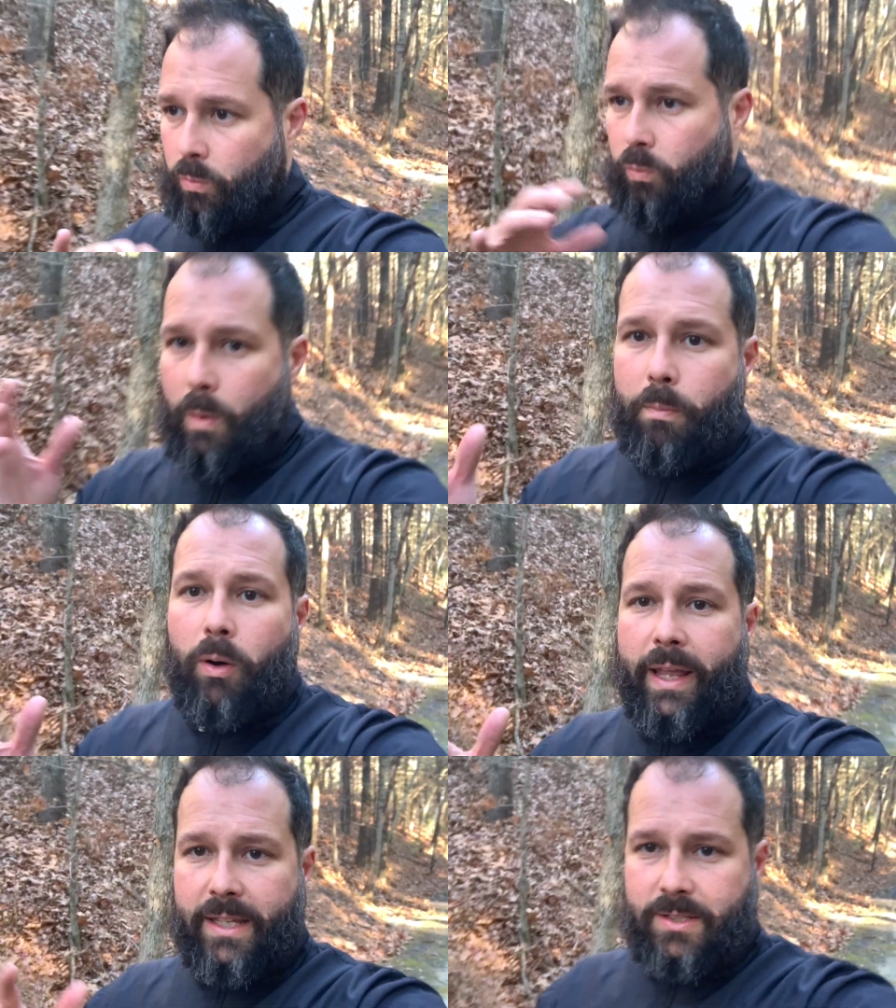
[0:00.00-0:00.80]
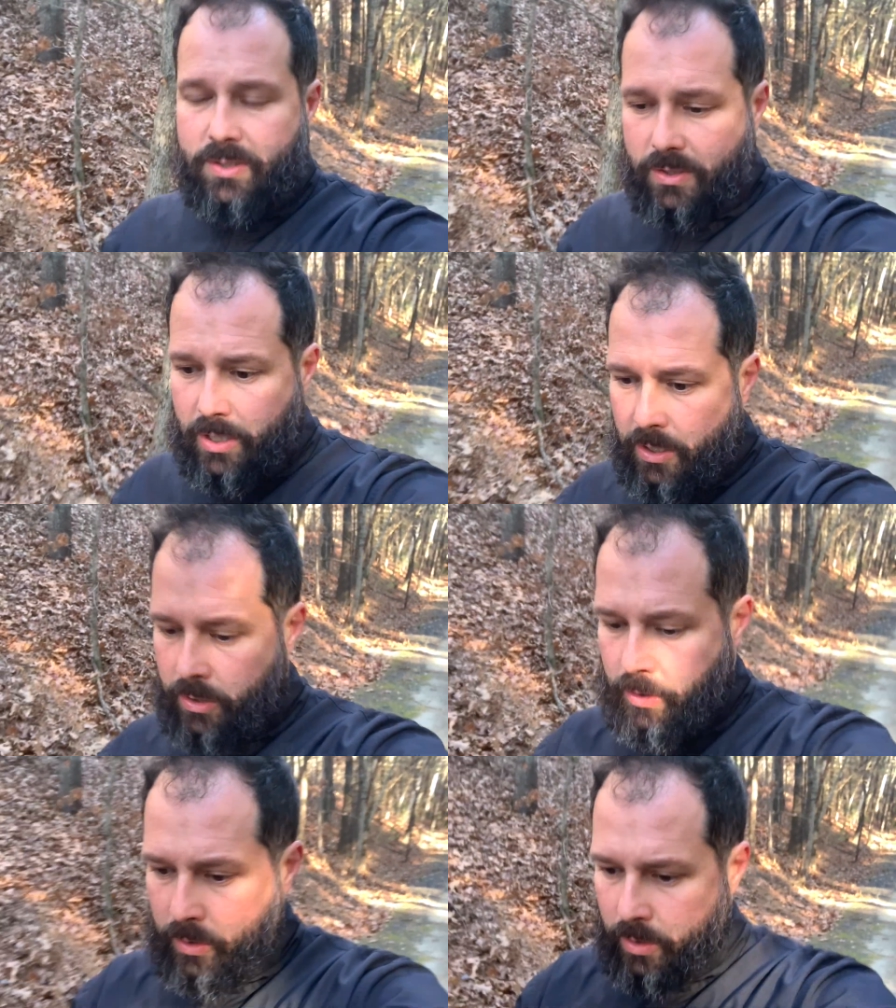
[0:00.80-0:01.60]
replaced
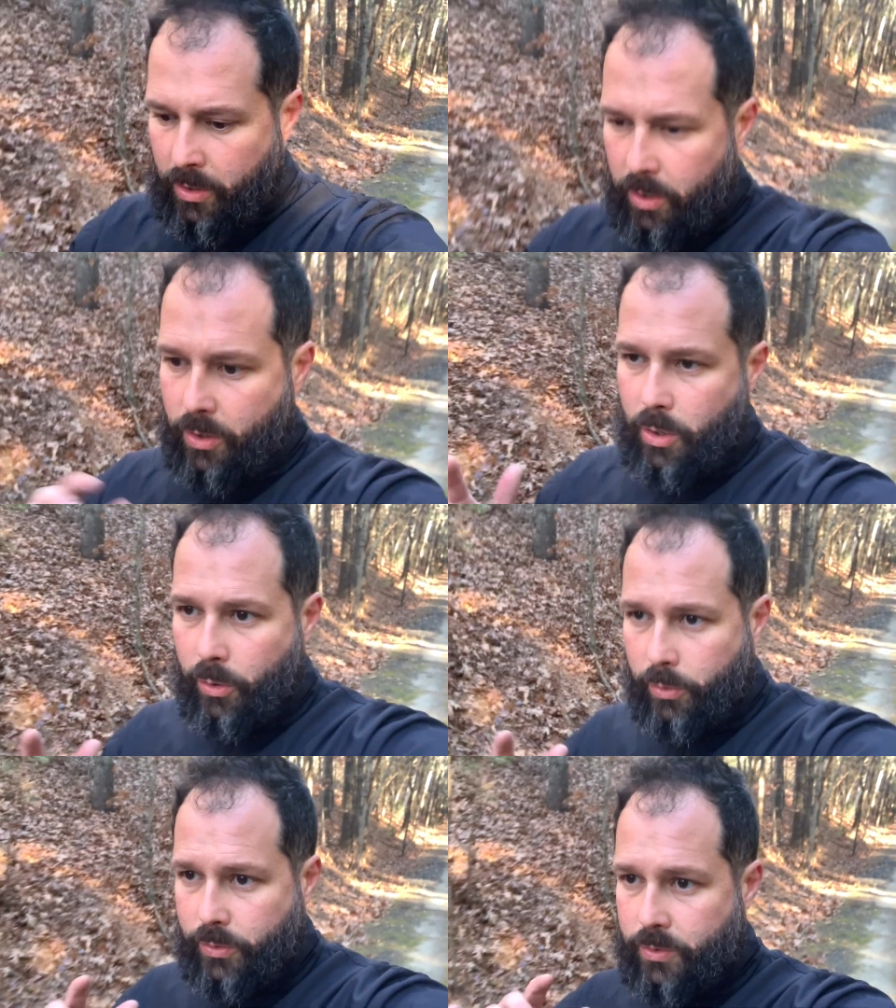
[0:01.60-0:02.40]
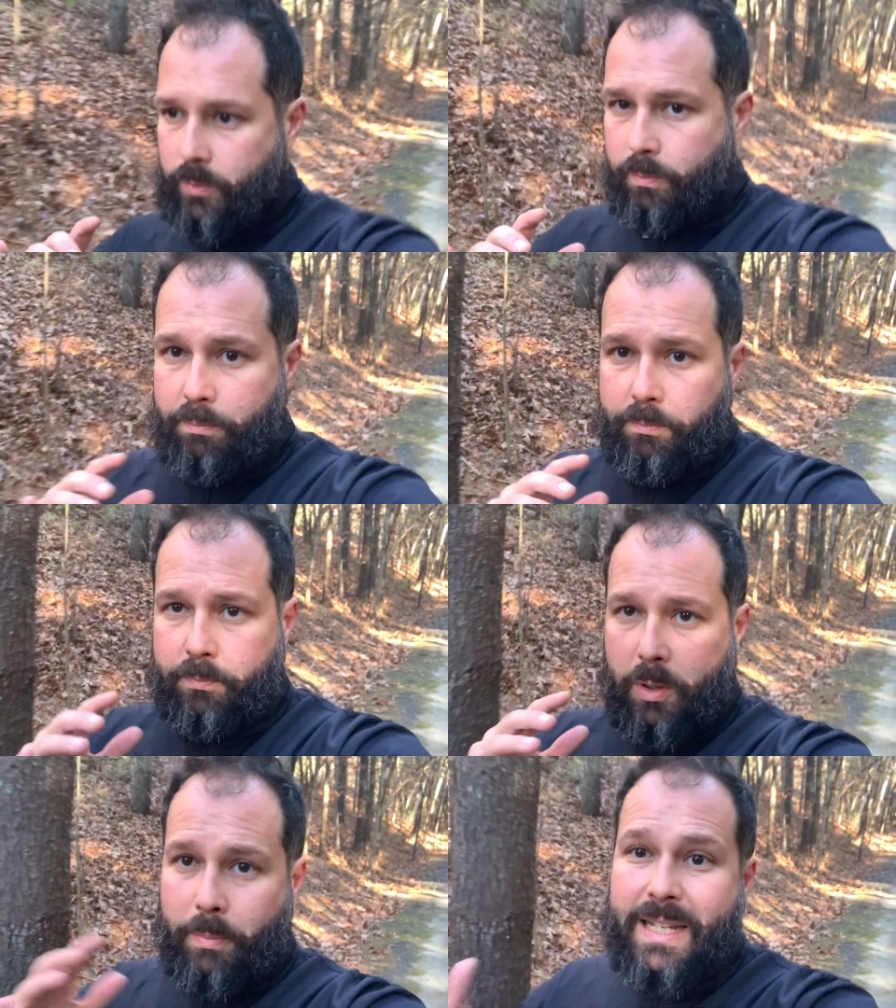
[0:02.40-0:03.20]
those
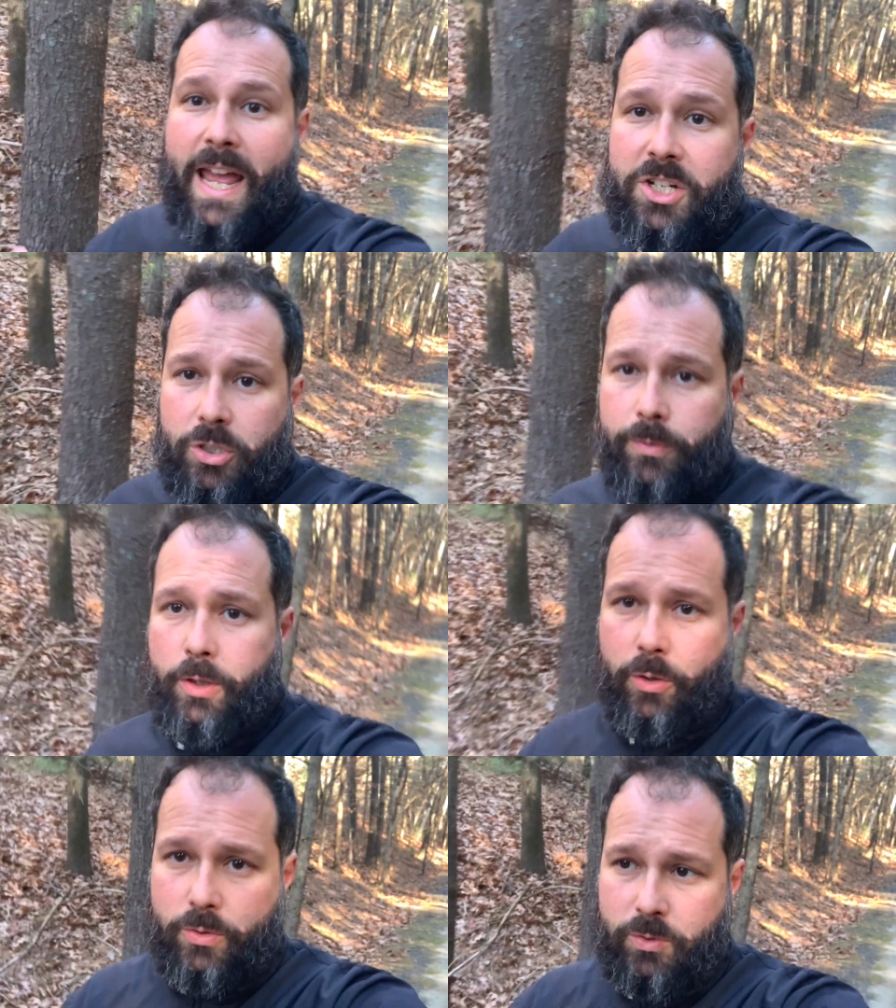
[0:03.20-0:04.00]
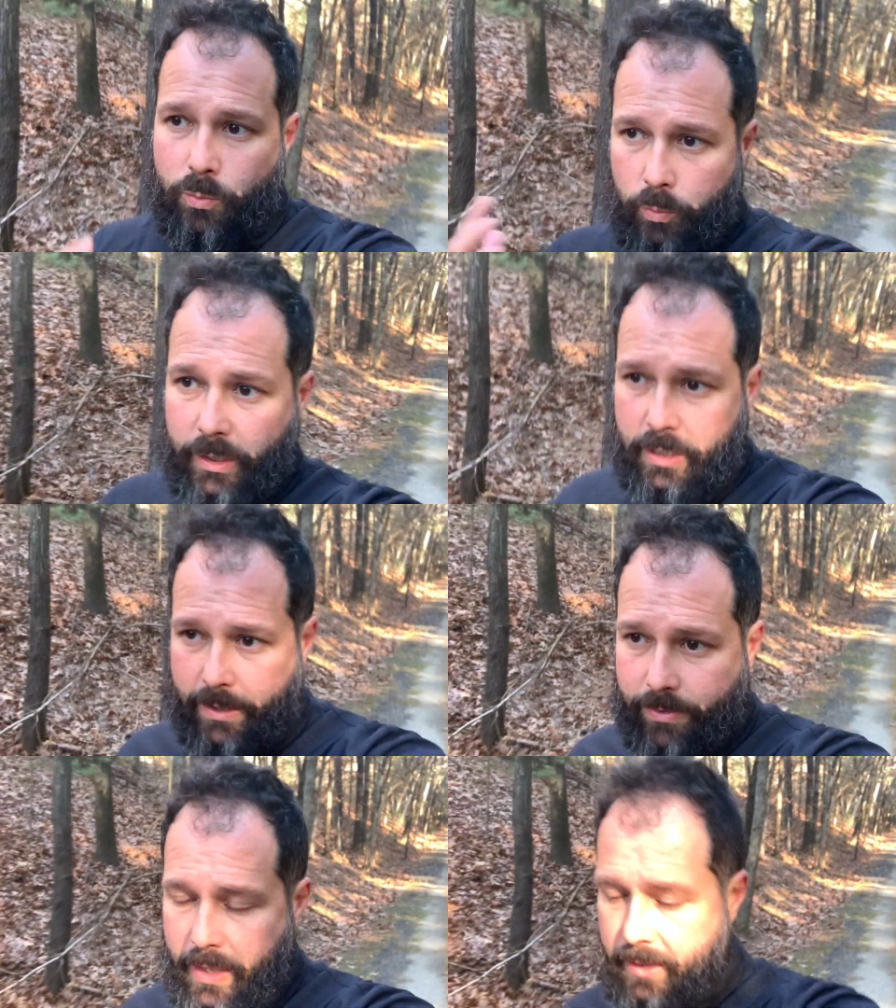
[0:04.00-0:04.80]
the potential for those real
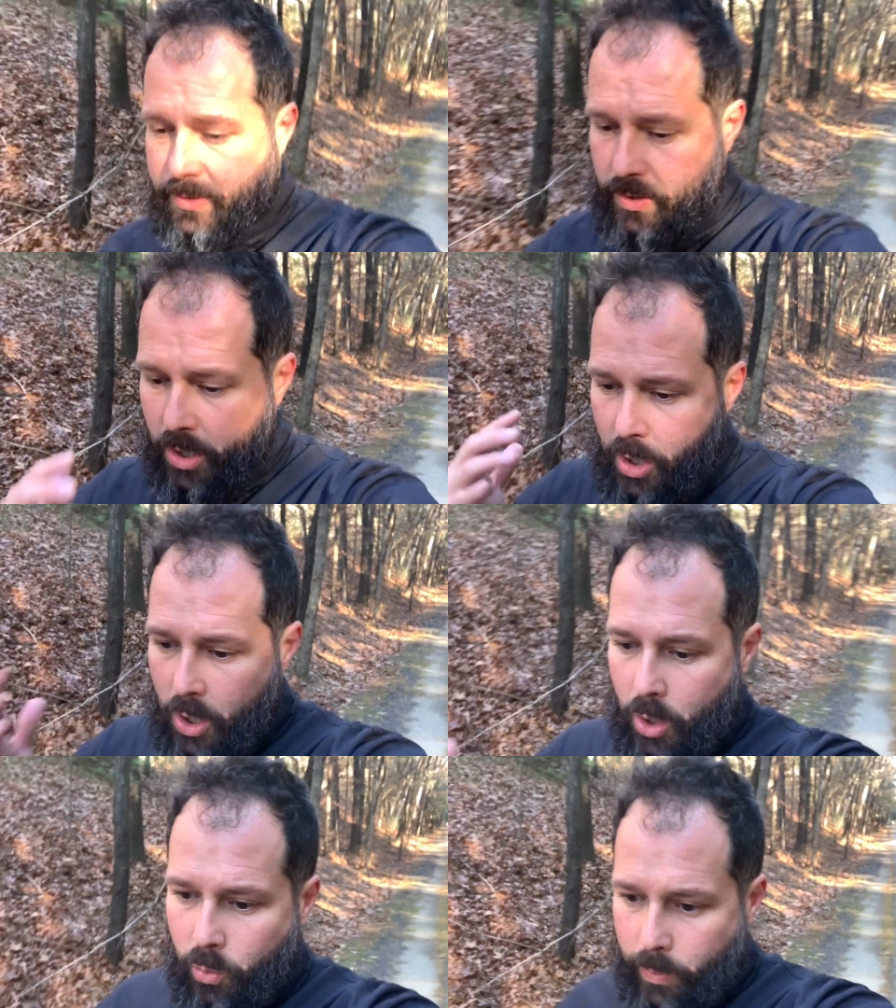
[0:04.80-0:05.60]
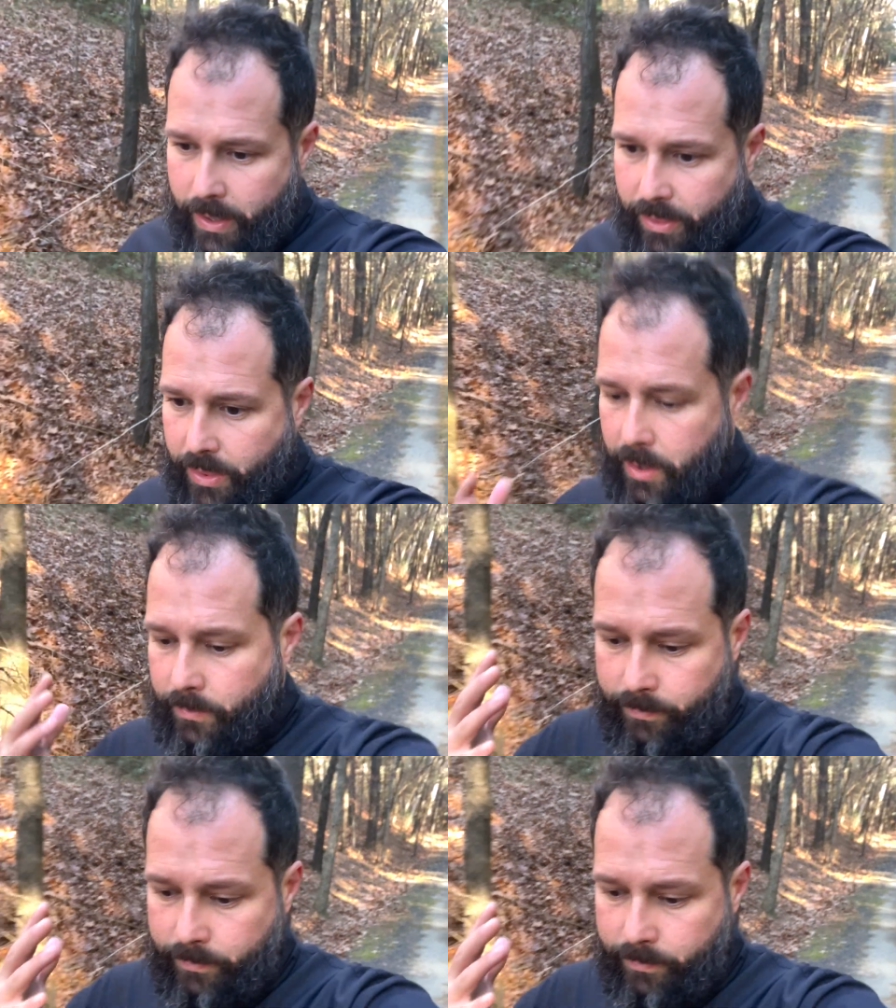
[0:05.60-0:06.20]
life things with